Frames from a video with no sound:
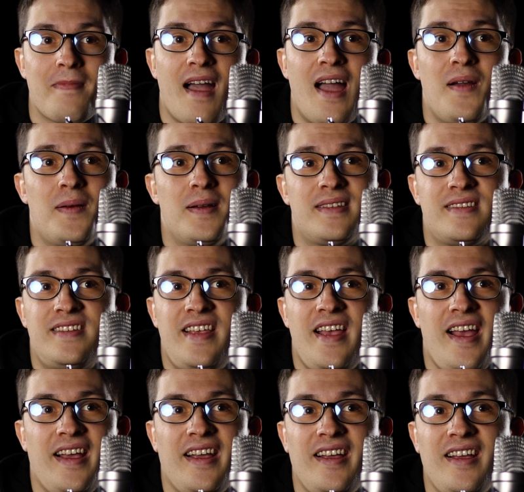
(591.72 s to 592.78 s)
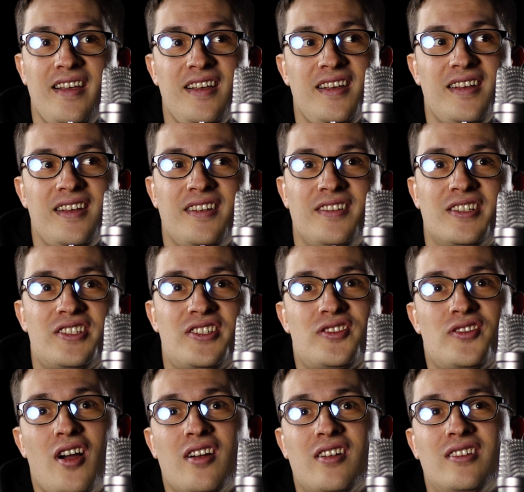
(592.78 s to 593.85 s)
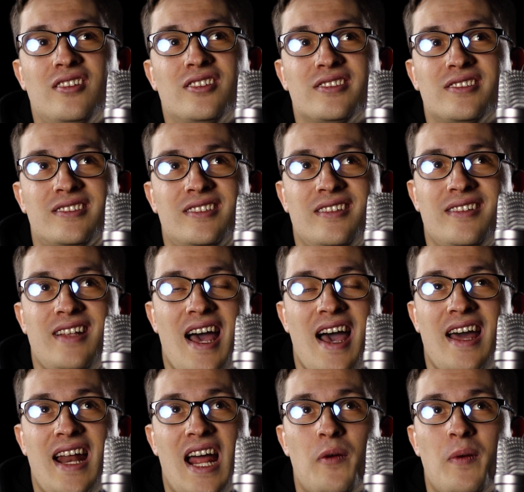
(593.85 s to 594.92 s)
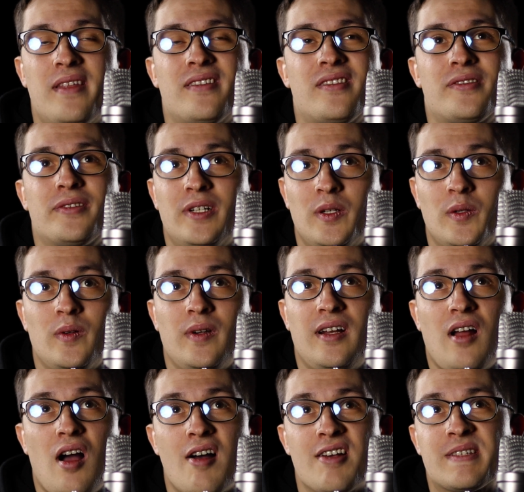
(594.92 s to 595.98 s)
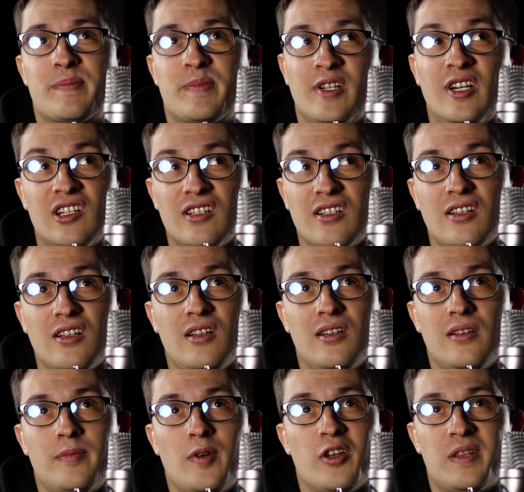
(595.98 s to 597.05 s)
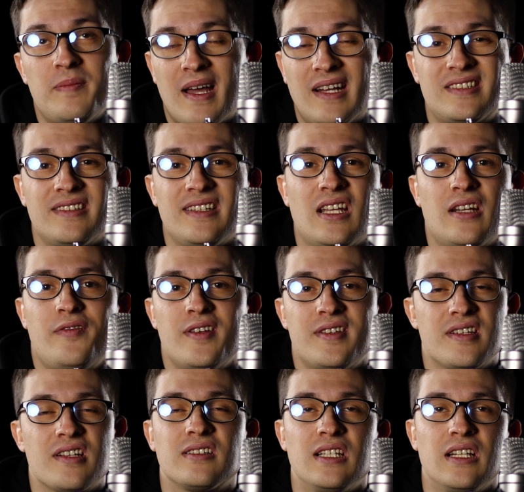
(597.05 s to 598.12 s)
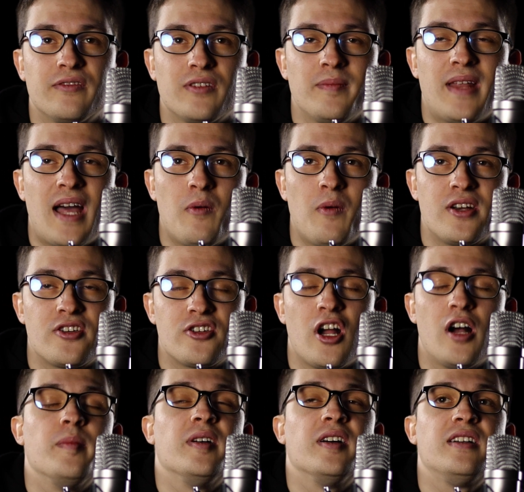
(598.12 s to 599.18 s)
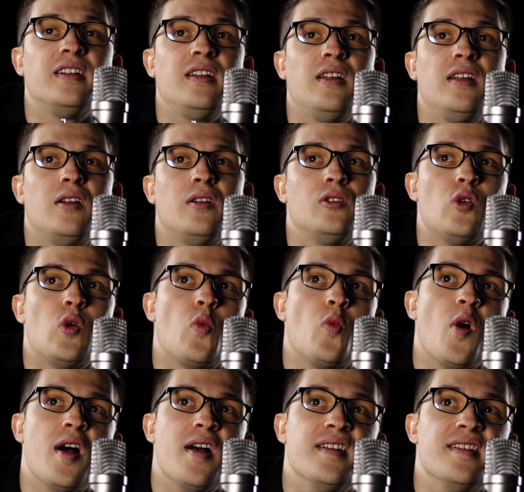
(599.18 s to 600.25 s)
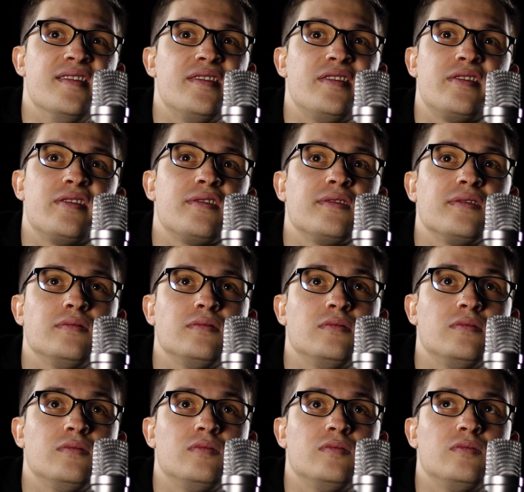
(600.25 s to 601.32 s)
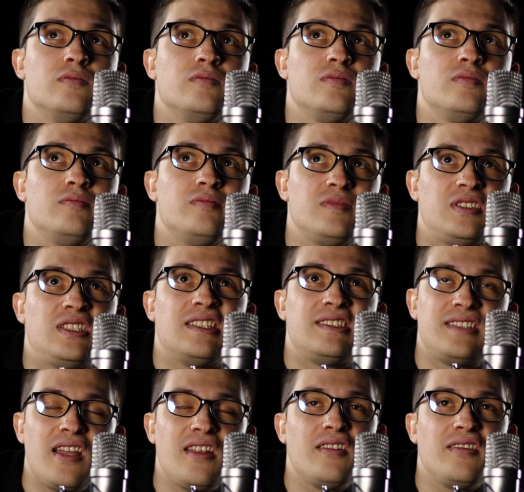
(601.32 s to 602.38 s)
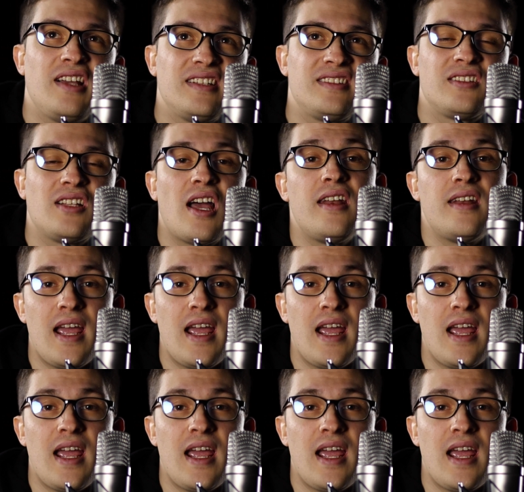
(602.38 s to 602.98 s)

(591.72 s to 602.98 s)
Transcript: I would say The struggles that I went through in hospital, both mentally and physically, from that one trauma was, to say the least, a